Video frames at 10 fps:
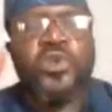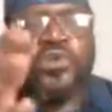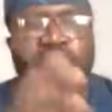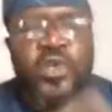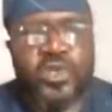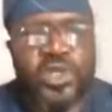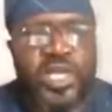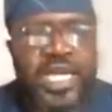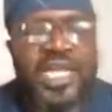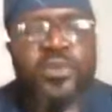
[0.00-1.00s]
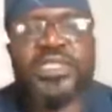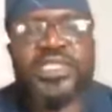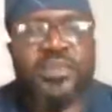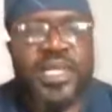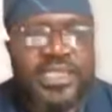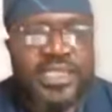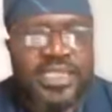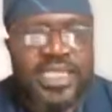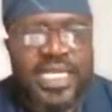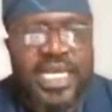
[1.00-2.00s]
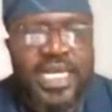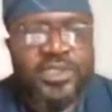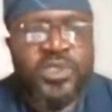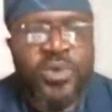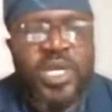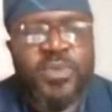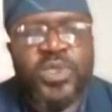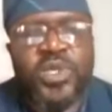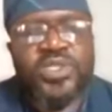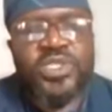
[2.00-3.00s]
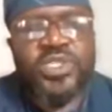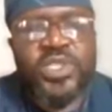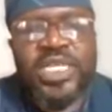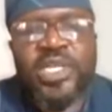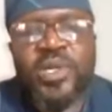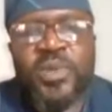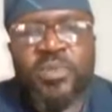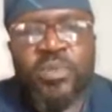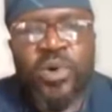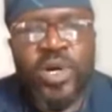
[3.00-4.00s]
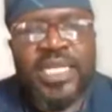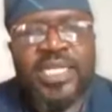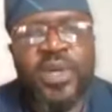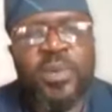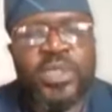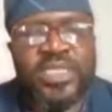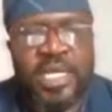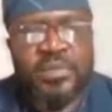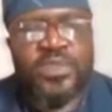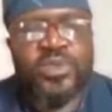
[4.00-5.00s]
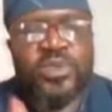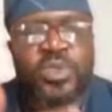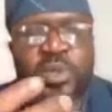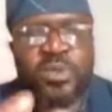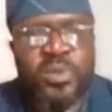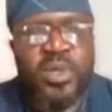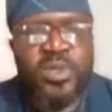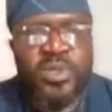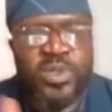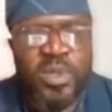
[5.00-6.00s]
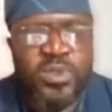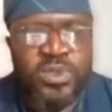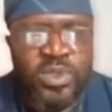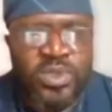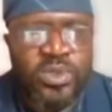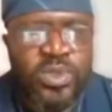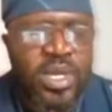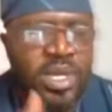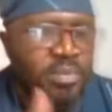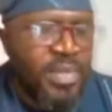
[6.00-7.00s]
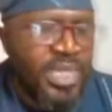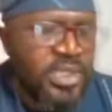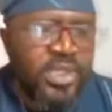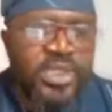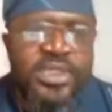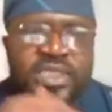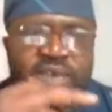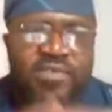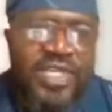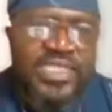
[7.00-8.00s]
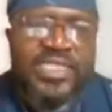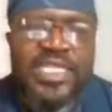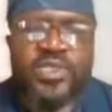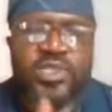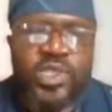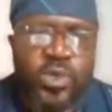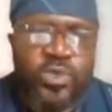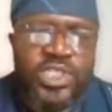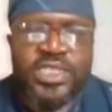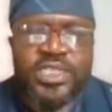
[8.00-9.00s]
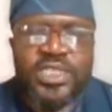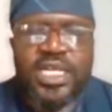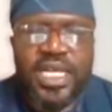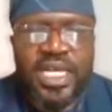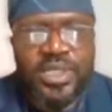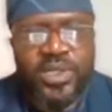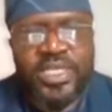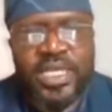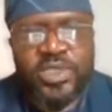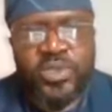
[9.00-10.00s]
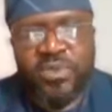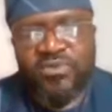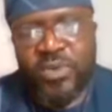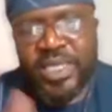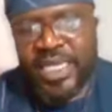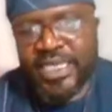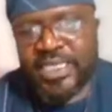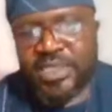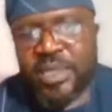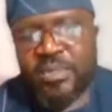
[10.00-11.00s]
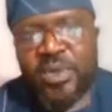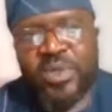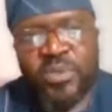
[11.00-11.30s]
to virtual, and it was seamless. So they were able to concentrate a little bit more, and there were more times to be able to talk to mentors, facilitators, coaches, and all that before we get